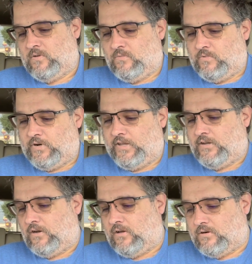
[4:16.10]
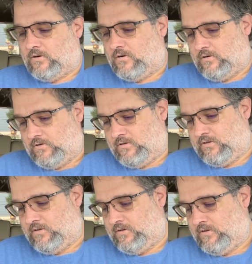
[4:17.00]
what did he call her?
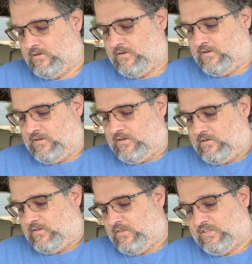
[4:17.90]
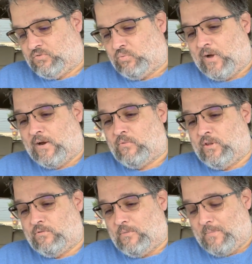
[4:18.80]
And this is why it
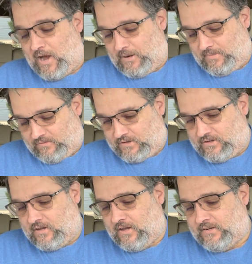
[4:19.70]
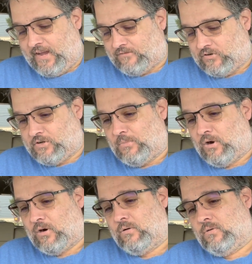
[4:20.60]
really reminded me of the Day After
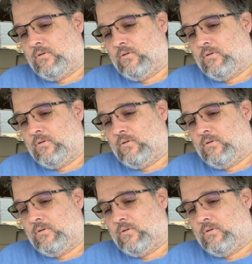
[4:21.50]
Tomorrow.